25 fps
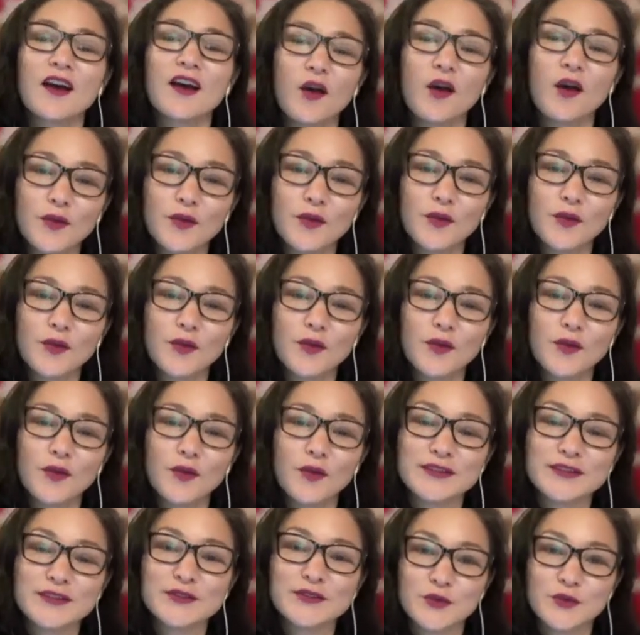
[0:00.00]
always
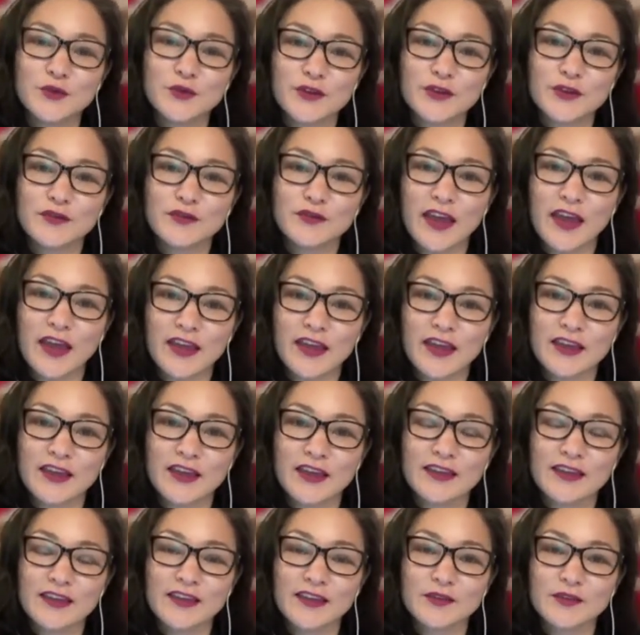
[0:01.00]
been sort of
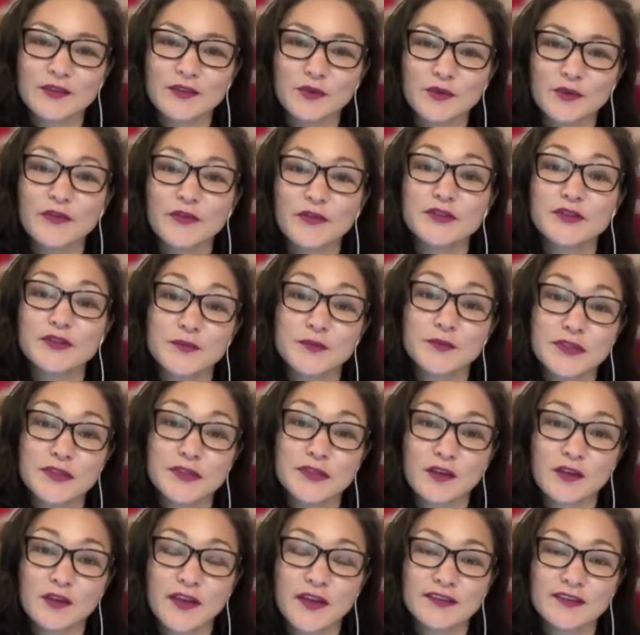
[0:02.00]
he
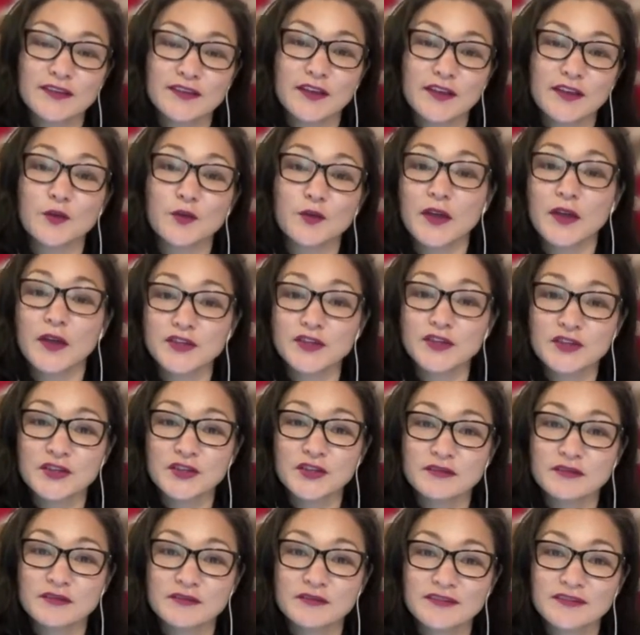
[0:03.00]
refers to himself as a
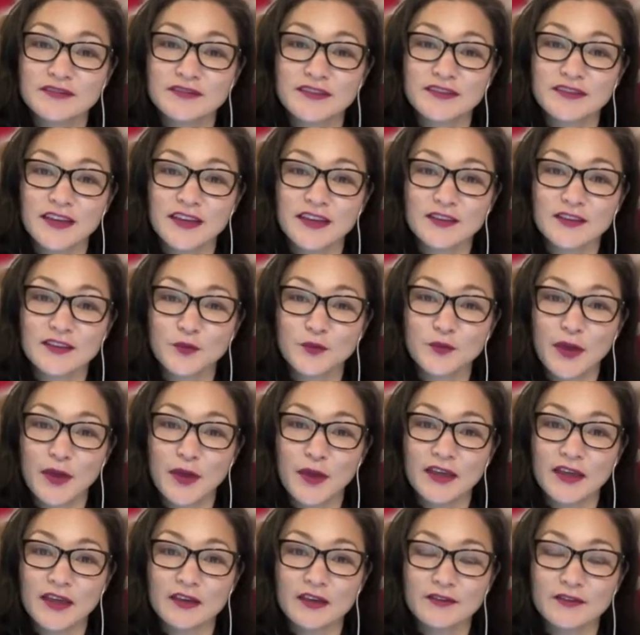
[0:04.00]
curmudgeon in the
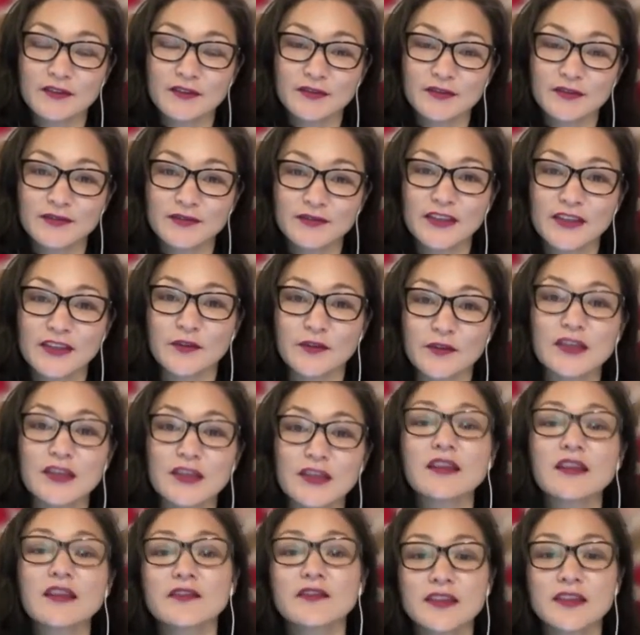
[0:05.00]
way of, he
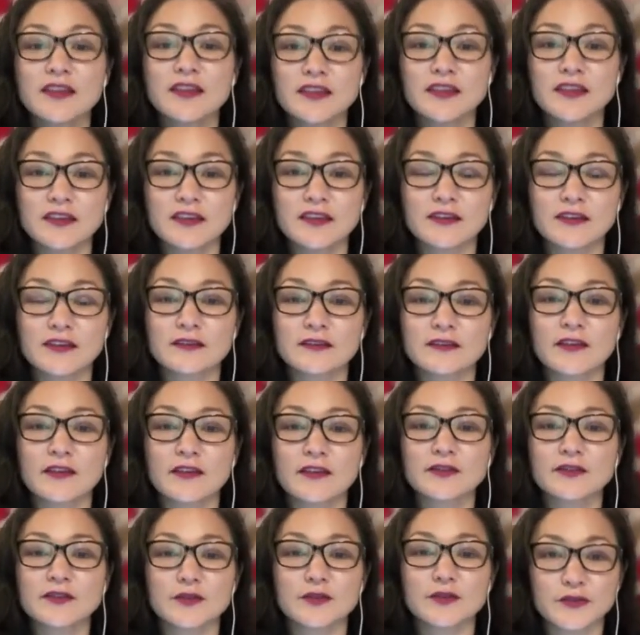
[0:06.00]
loves the theater,
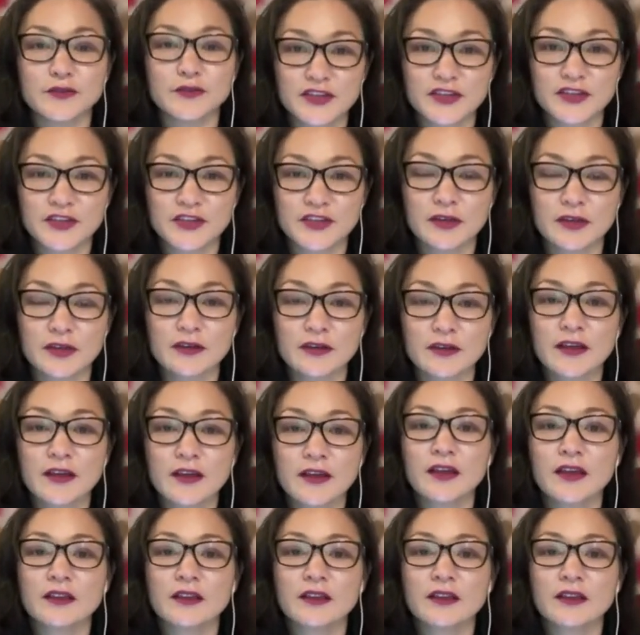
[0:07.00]
loves the tradition,